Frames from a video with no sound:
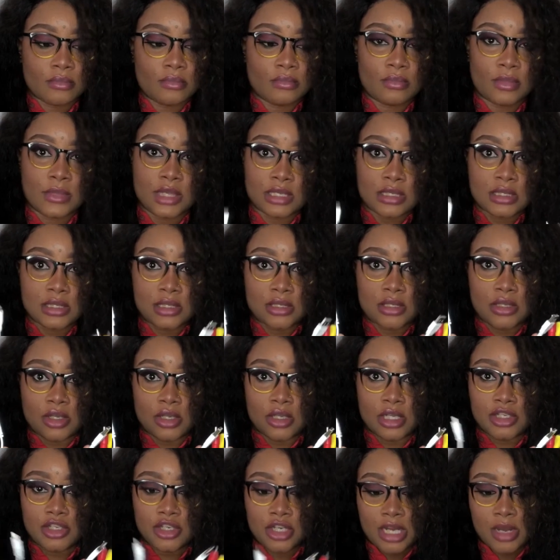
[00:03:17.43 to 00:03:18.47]
This is to
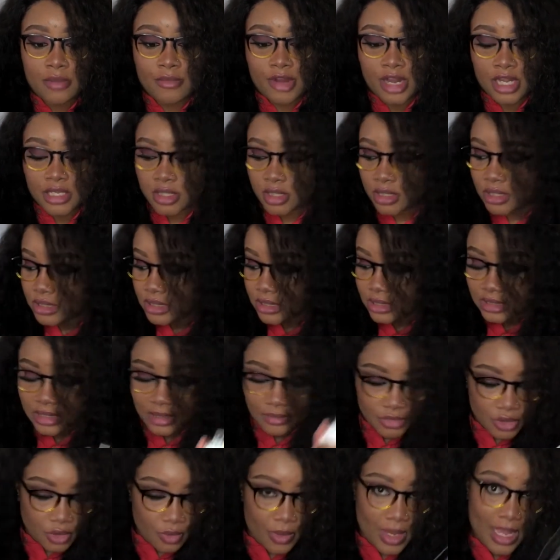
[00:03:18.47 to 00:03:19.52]
connect your camera to the system.
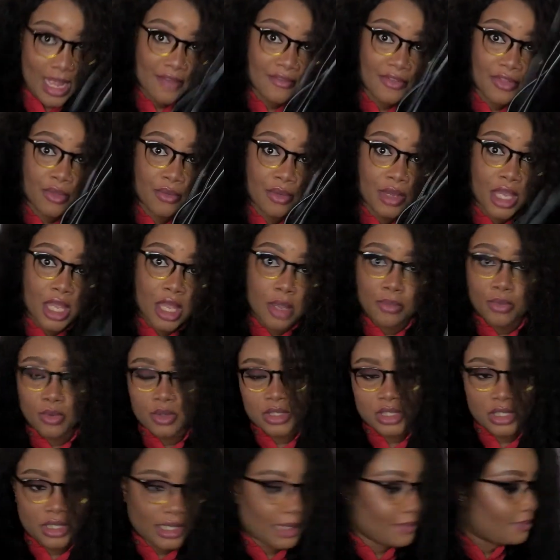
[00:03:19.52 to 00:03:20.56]
So we have 3 cables
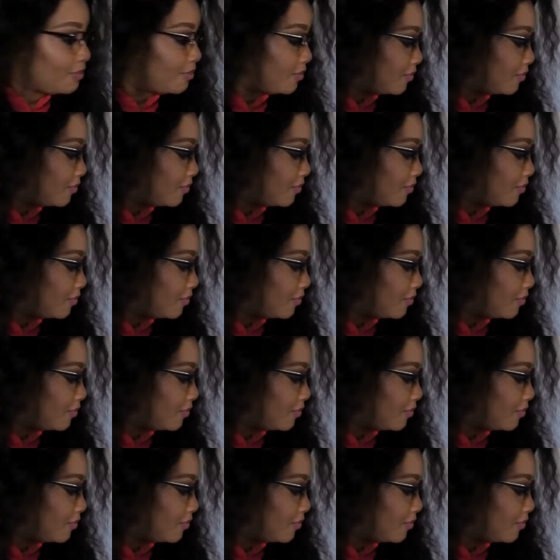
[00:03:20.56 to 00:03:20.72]
in it.